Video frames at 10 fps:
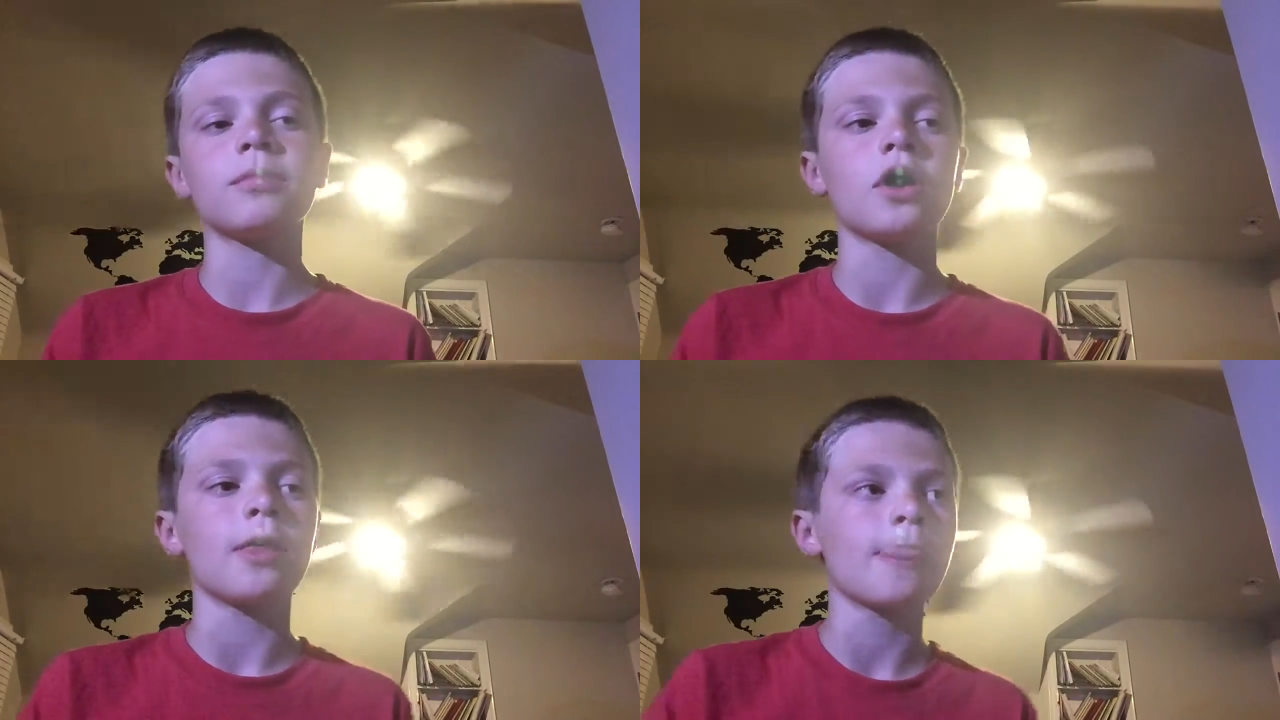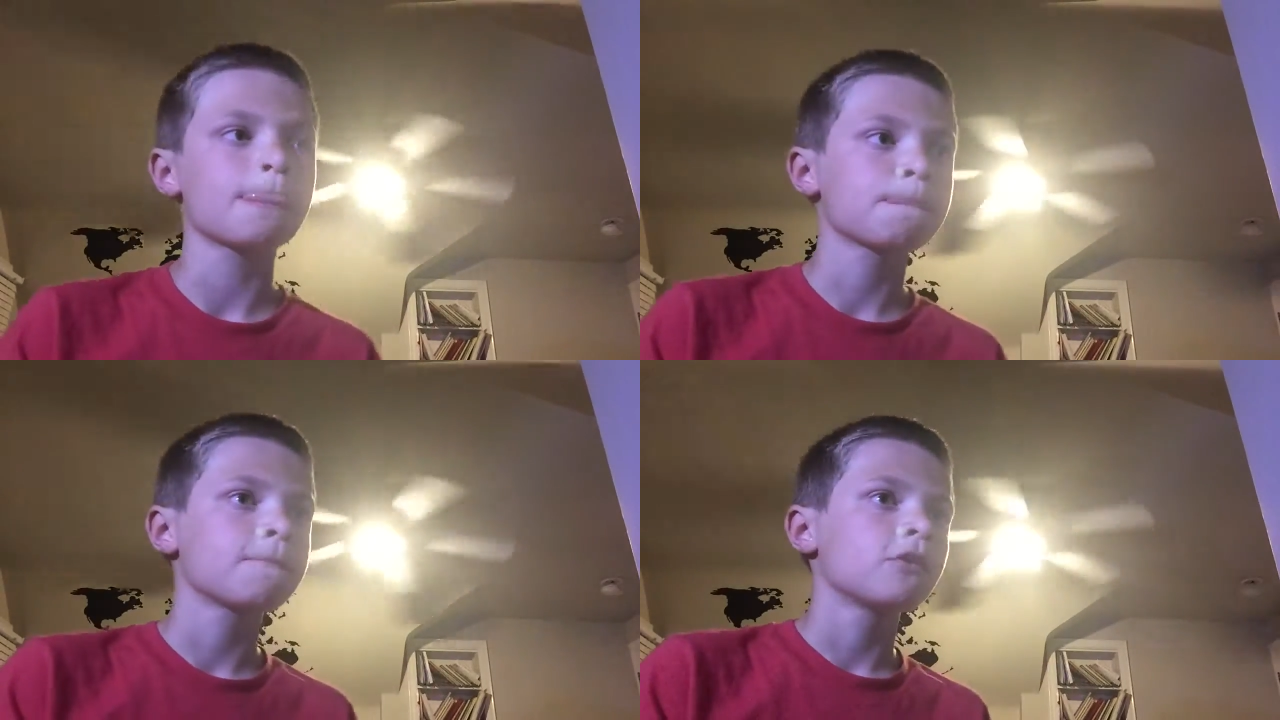But,
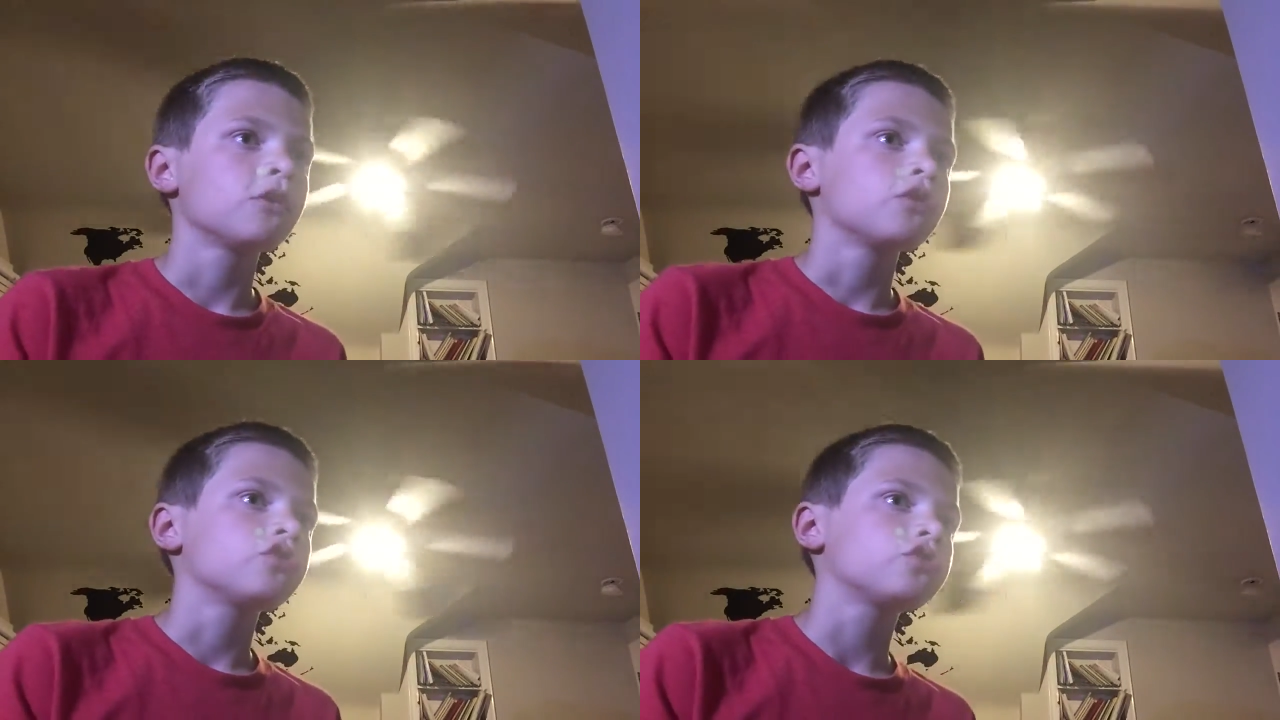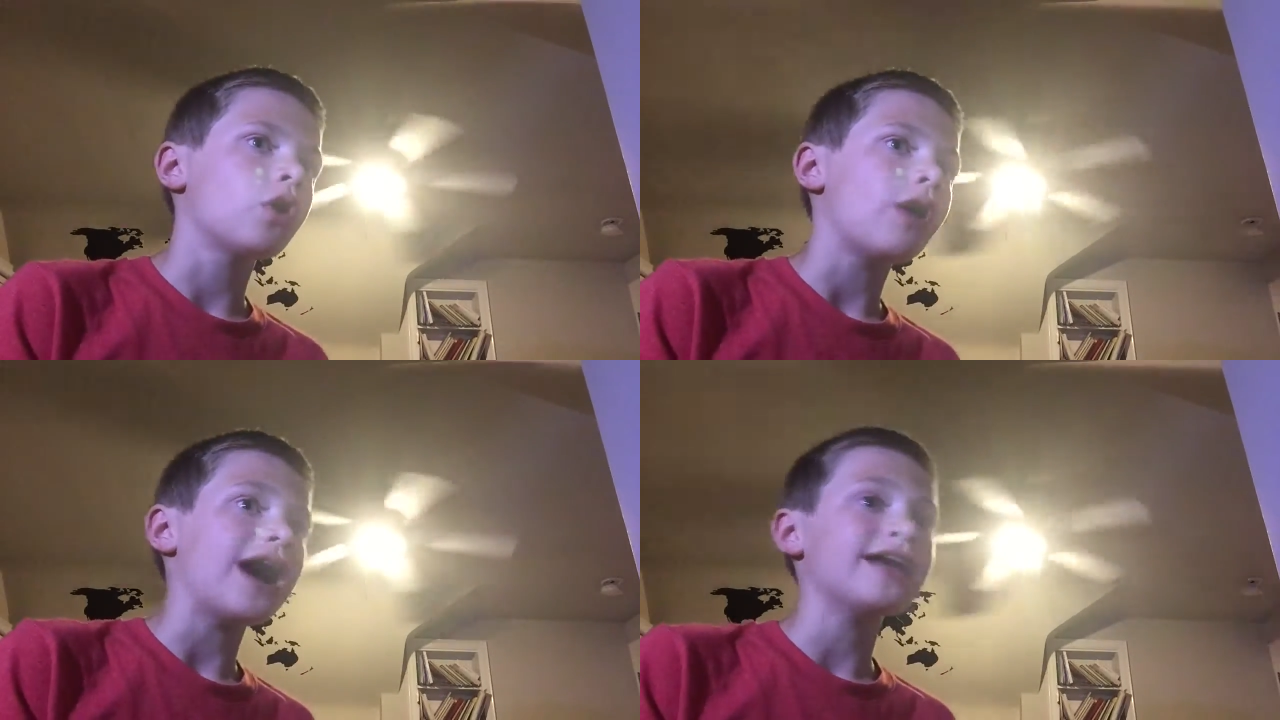
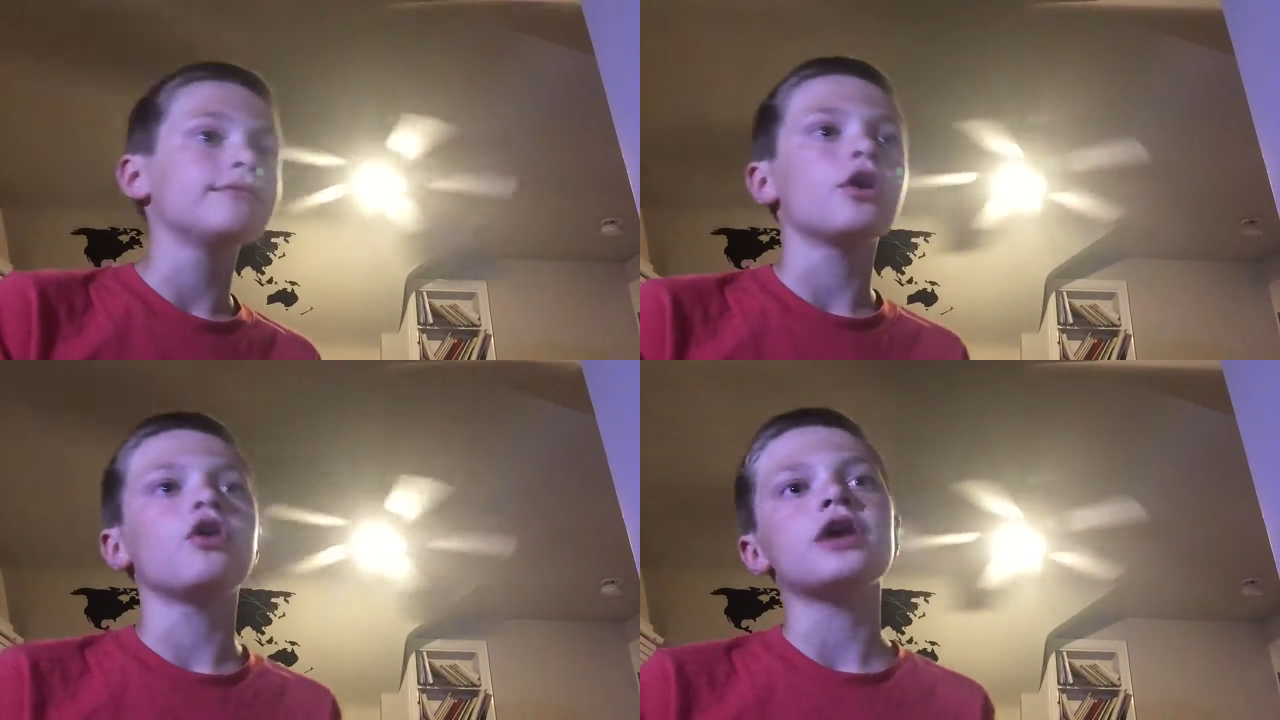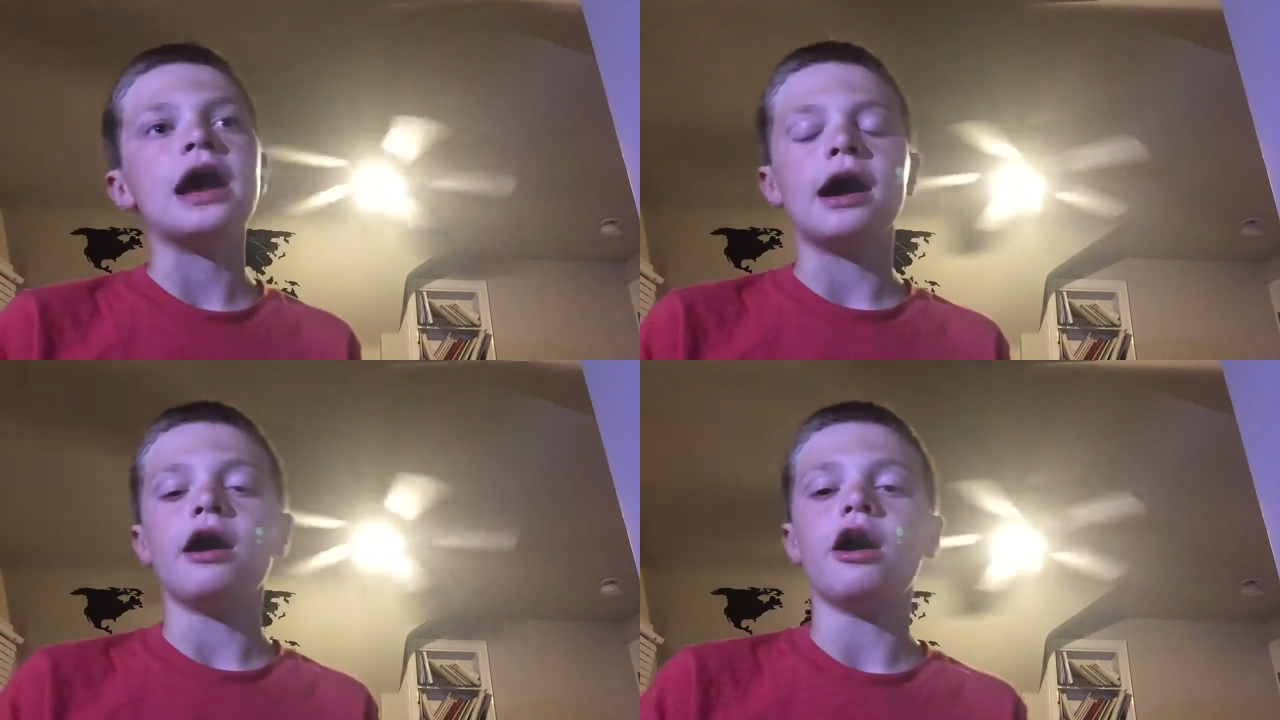so I, oh
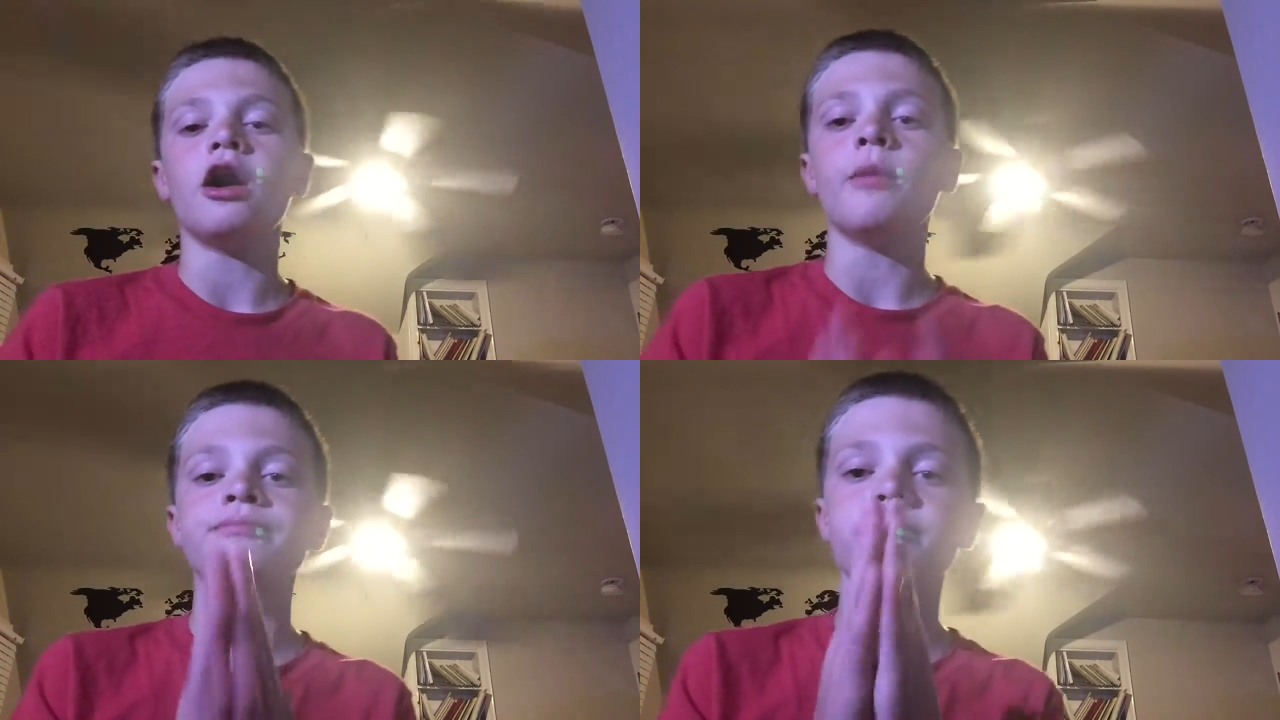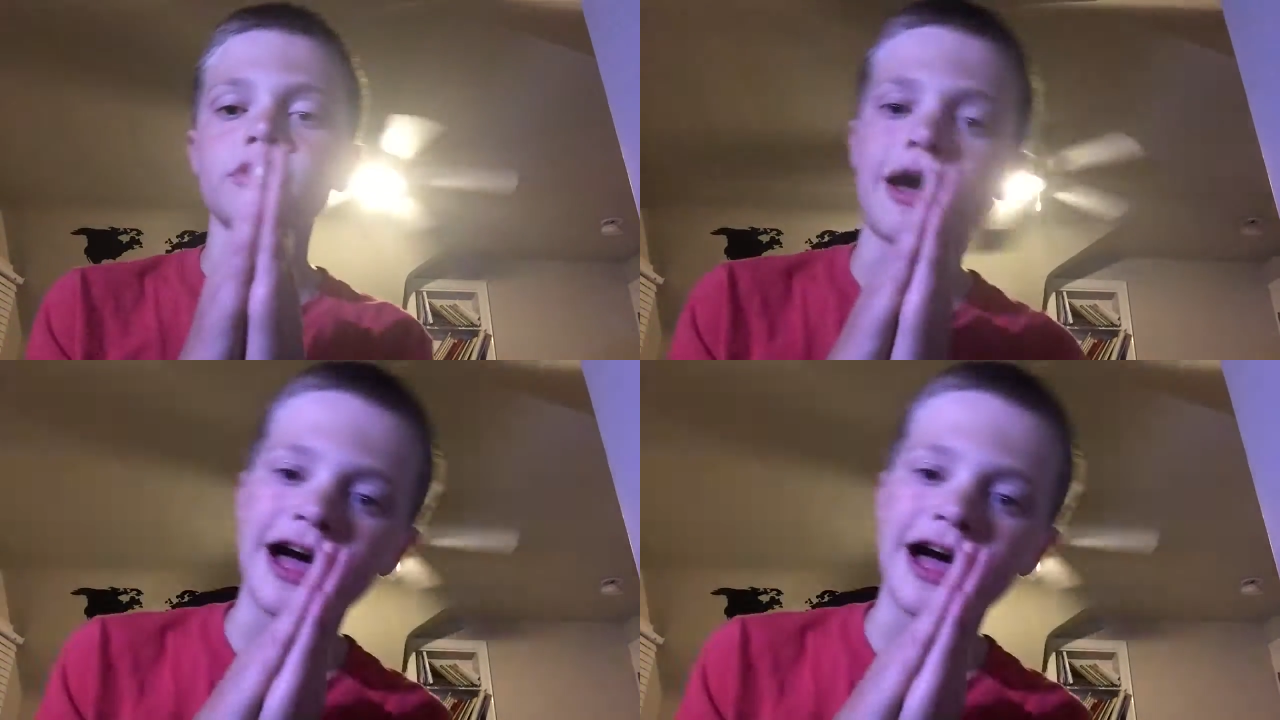yeah, um,